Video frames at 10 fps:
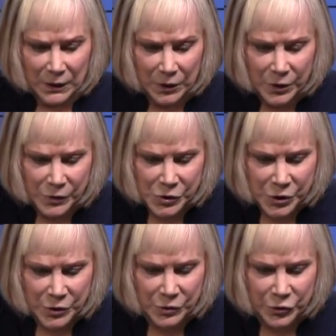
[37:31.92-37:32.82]
Luke
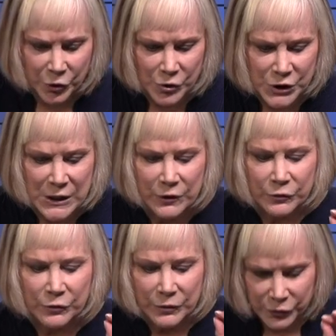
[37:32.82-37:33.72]
2
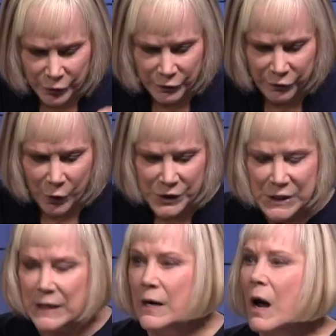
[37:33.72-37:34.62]
13 through
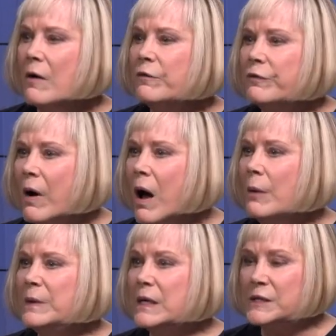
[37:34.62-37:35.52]
14
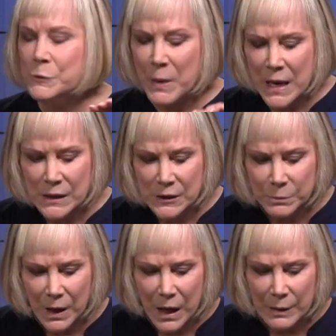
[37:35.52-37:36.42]
from the expanded
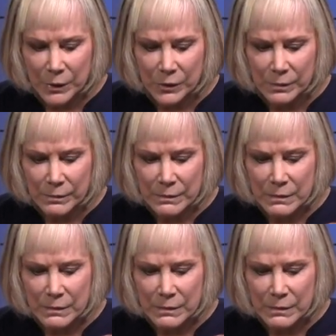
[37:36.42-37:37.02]
Bible.